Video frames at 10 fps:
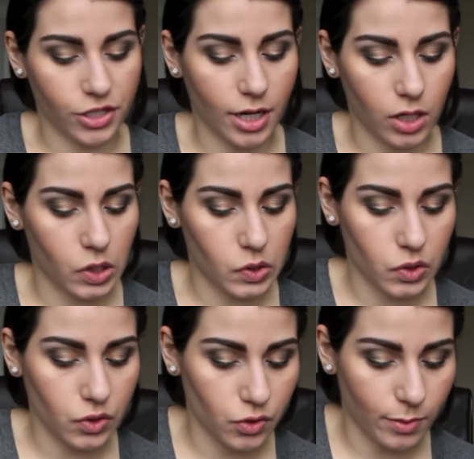that I used
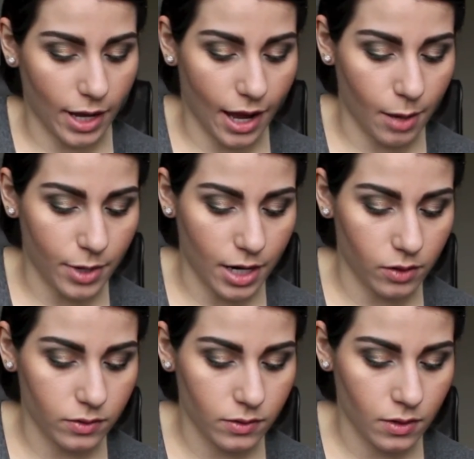to do my
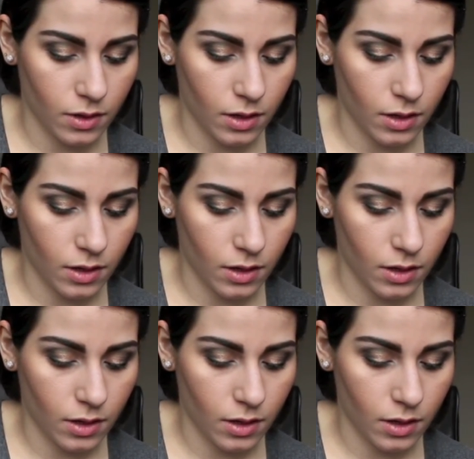eyebrows.